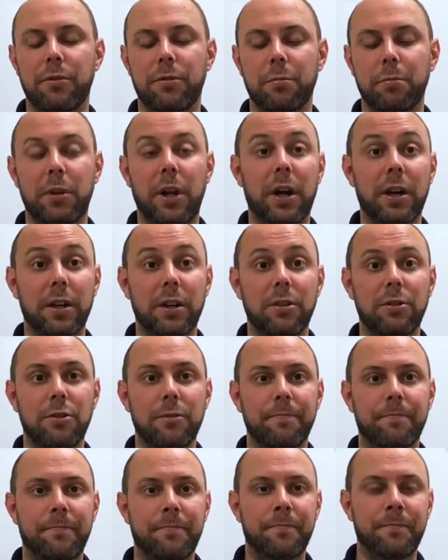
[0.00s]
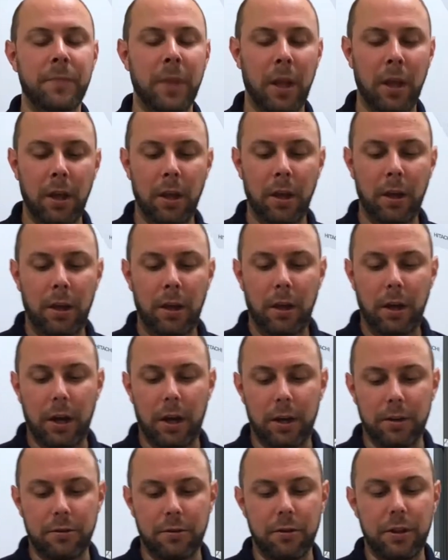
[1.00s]
further blockage.
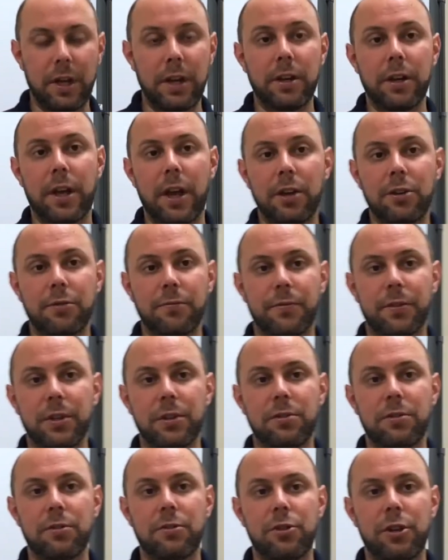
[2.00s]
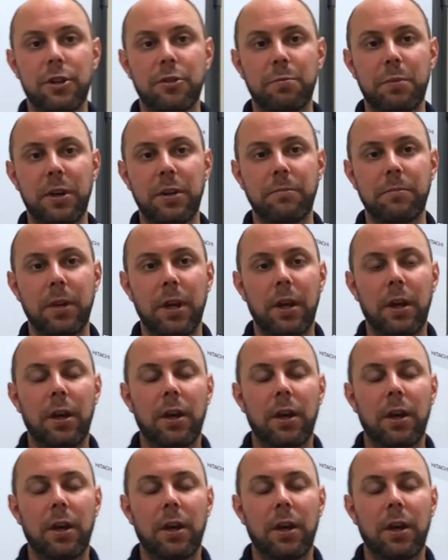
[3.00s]
So the indication for this is chest pain.